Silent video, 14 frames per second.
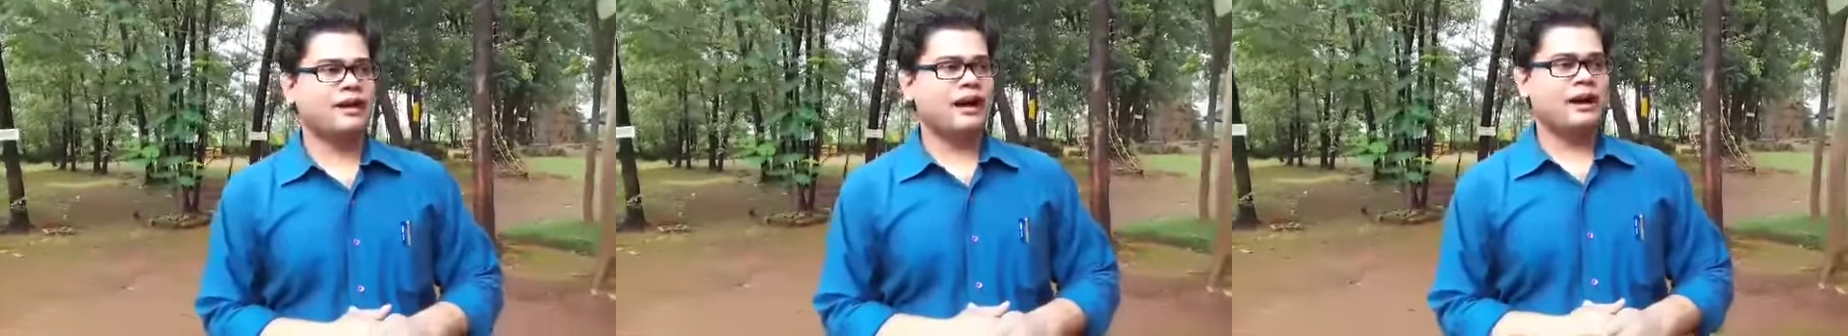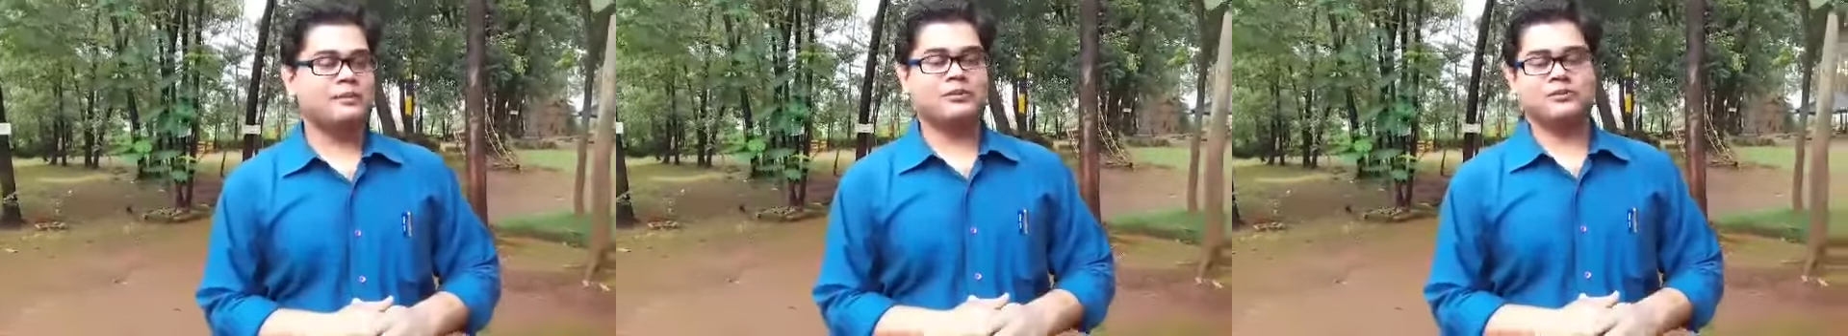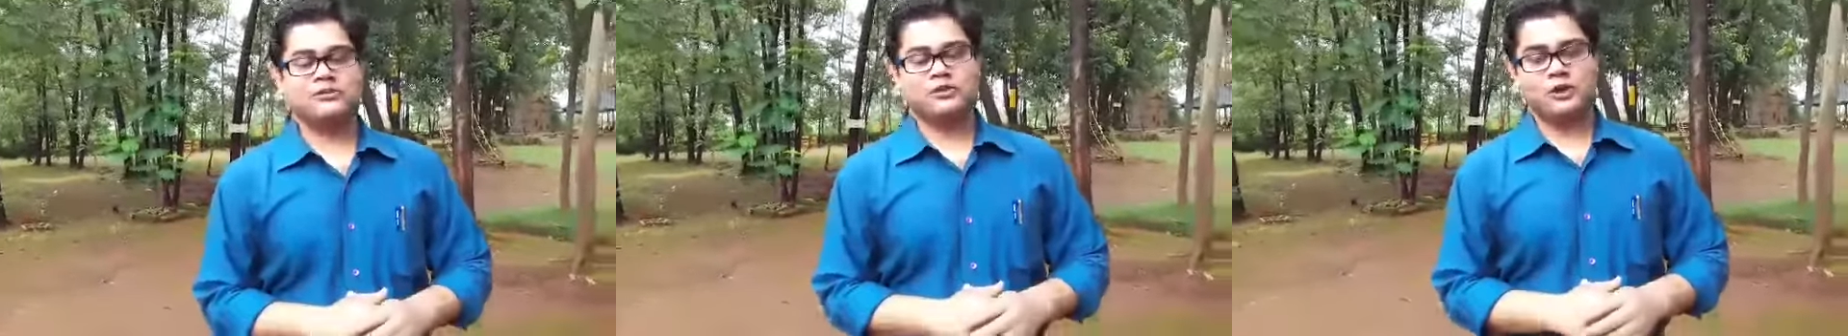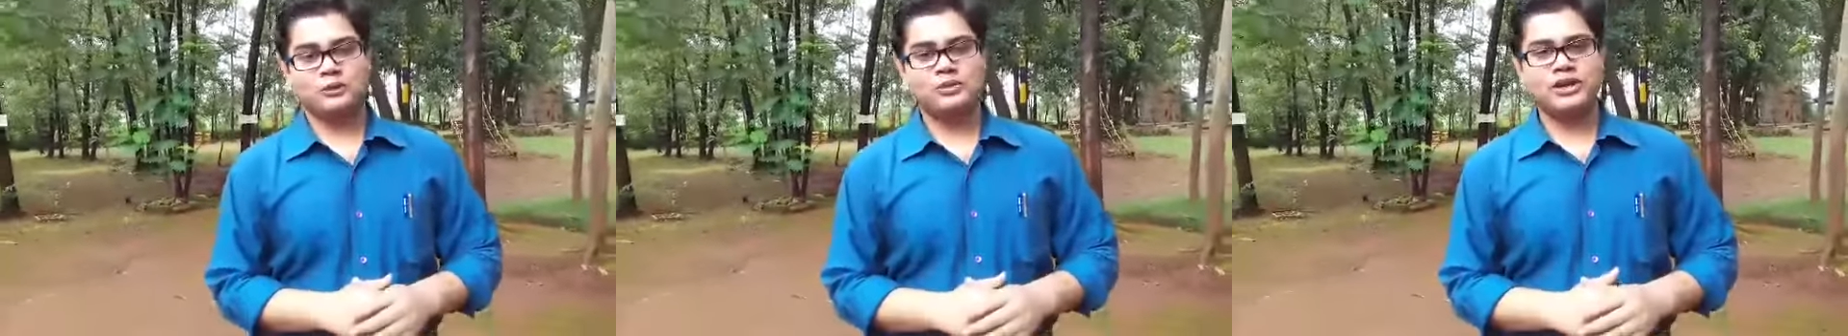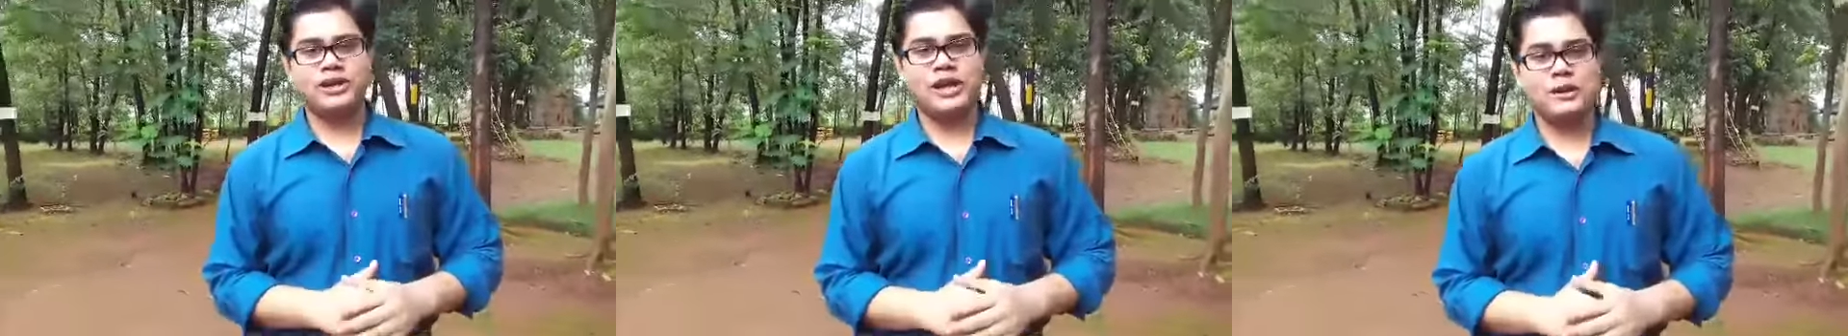I'm from
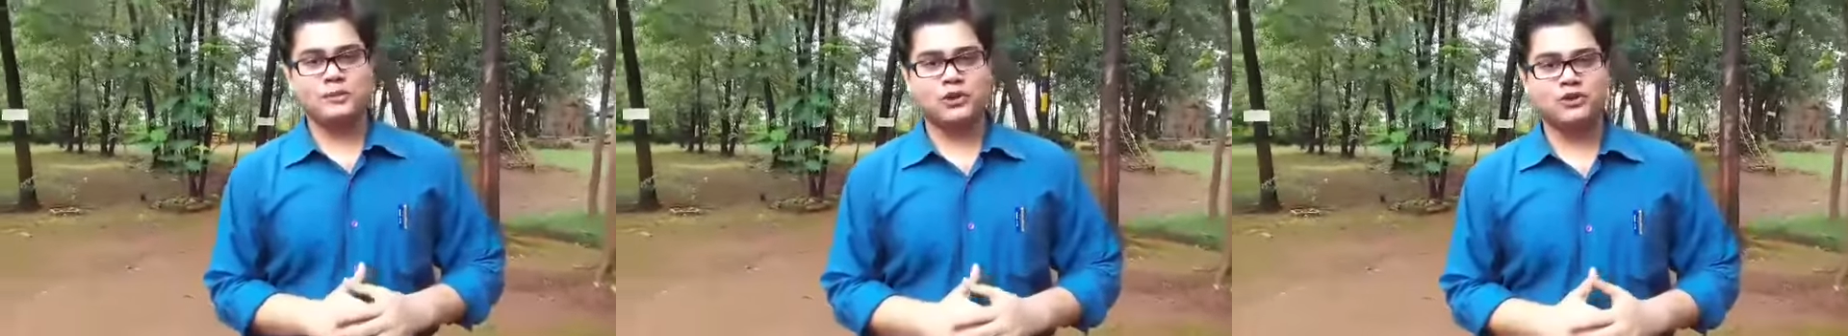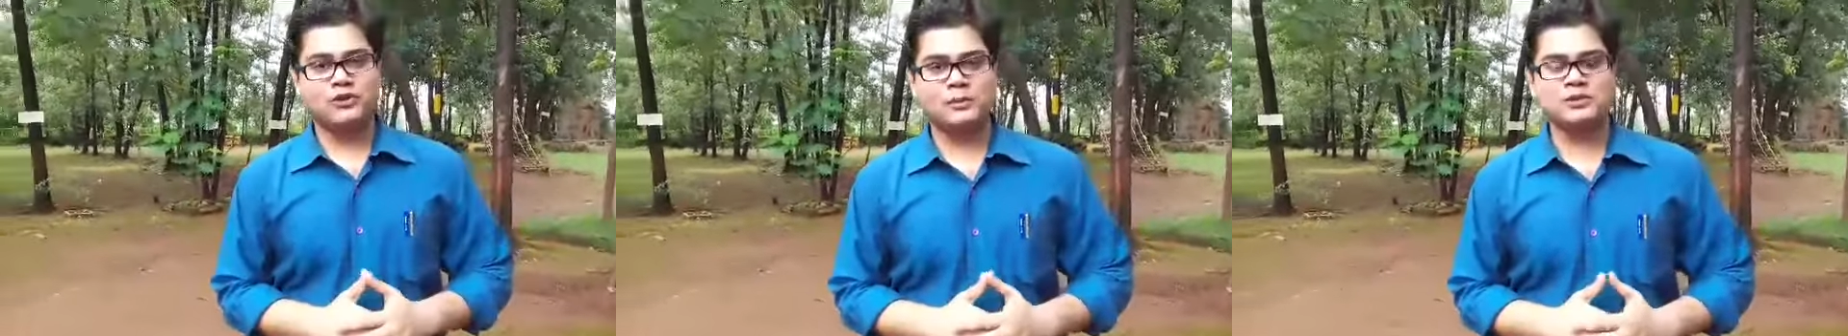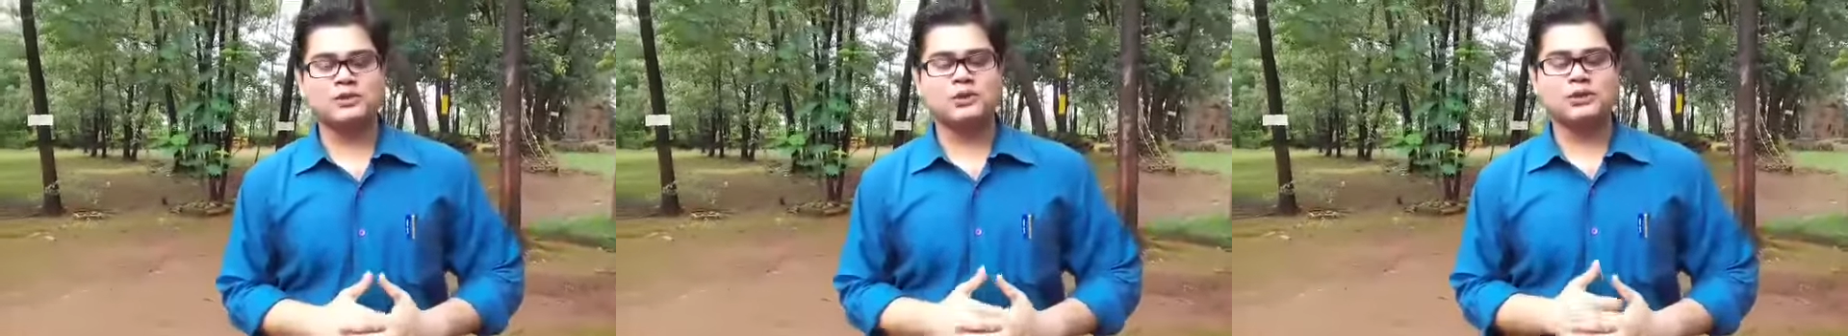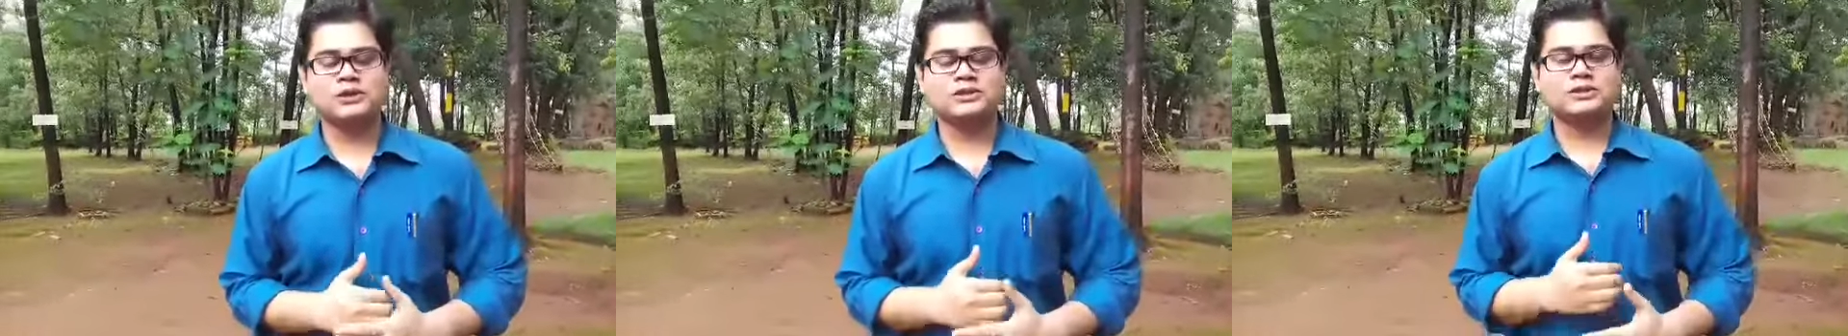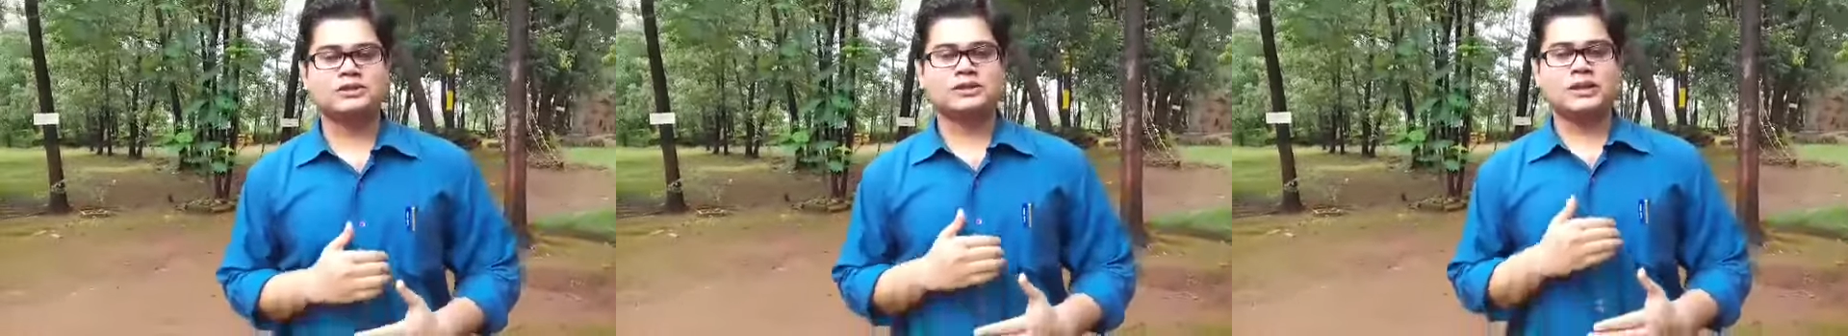the Emcure
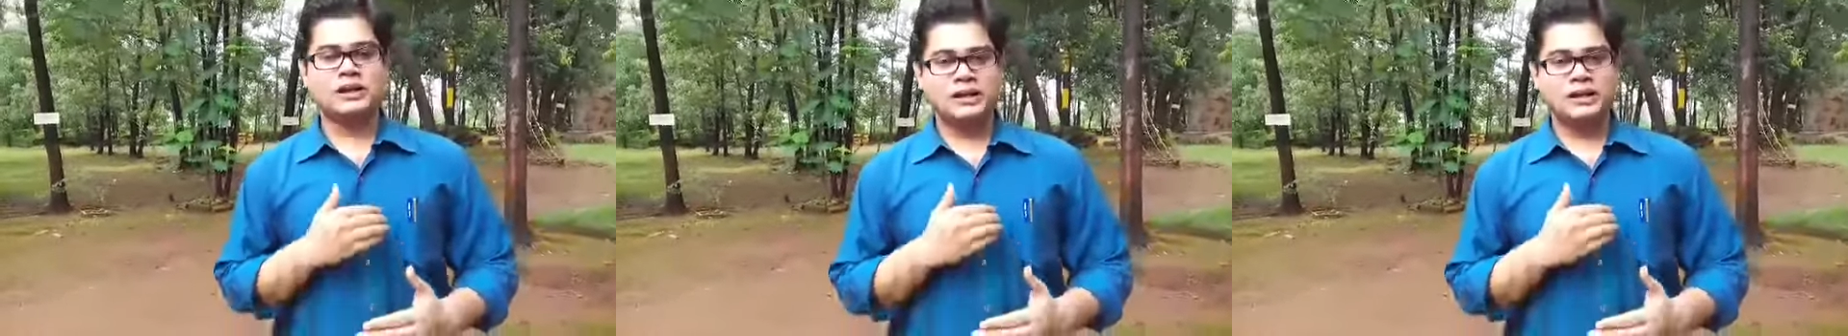Pharmaceuticals